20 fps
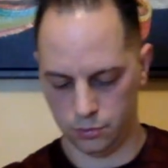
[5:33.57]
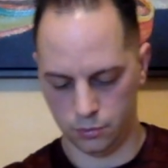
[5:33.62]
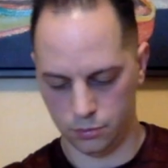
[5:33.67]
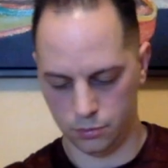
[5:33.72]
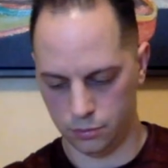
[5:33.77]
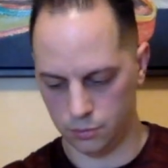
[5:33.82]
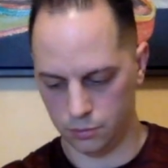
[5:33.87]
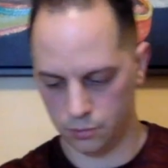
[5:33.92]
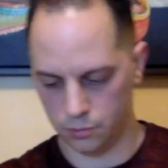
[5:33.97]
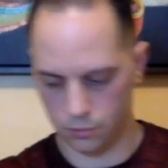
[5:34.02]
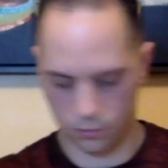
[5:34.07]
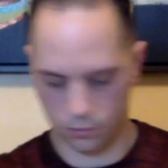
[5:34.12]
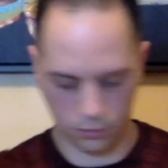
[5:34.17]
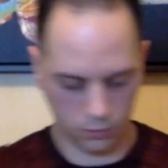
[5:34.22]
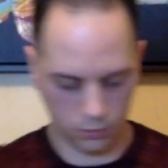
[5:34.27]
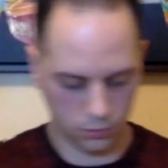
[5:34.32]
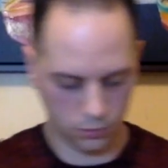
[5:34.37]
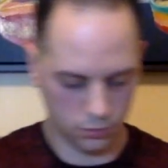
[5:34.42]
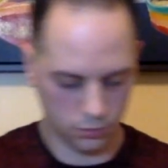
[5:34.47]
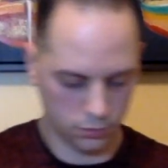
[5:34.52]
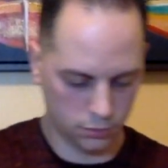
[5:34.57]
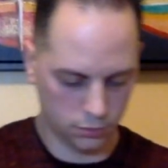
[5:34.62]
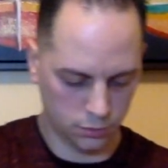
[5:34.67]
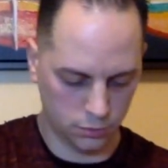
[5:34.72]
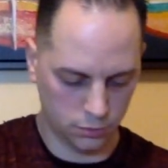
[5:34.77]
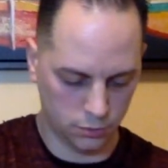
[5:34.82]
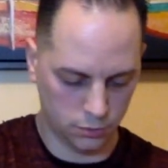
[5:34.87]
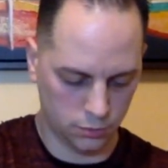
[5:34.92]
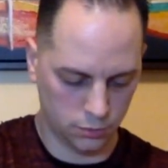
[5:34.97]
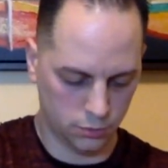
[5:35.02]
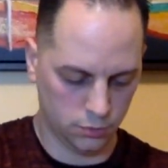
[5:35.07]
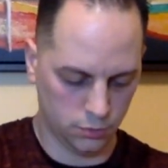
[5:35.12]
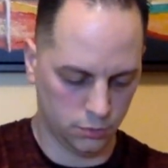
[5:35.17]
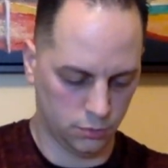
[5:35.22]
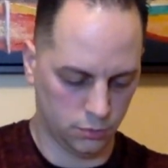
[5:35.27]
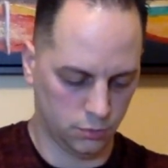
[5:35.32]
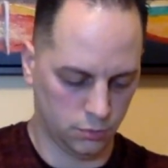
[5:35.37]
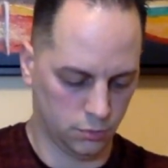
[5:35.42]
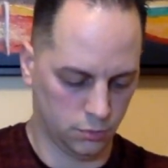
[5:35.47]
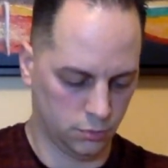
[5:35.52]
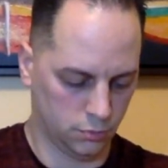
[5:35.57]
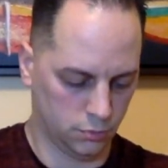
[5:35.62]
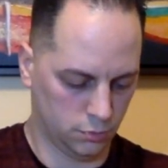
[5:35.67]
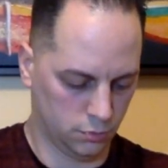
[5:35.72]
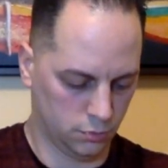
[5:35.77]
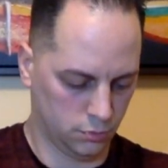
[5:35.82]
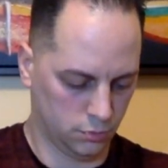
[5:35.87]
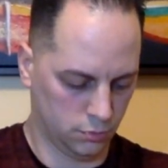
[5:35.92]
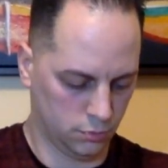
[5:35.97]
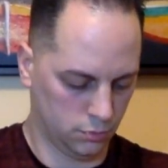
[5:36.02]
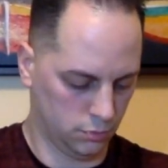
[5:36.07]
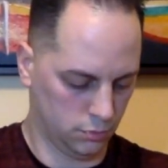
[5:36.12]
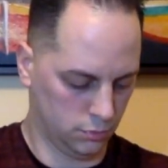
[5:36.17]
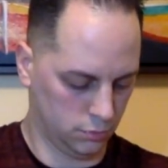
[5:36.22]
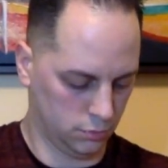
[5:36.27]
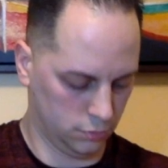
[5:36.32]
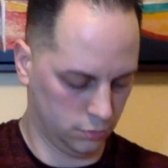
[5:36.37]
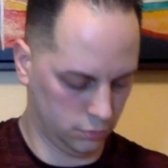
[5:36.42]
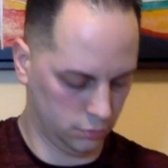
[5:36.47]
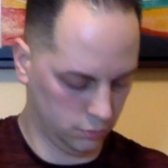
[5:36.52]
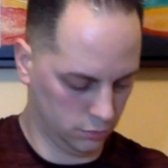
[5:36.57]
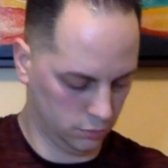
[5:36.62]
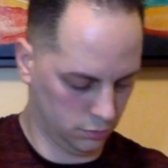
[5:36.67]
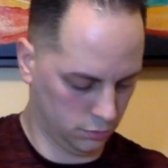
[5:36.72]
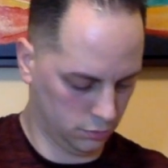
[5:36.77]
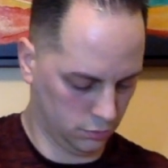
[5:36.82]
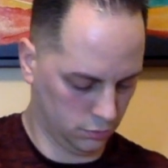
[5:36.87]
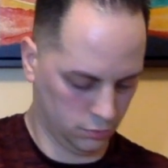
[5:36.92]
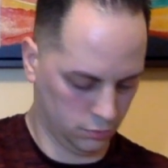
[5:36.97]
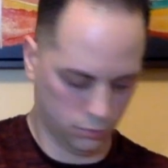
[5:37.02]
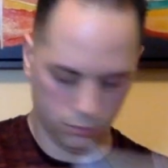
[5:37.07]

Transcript: No one is speaking in this clip.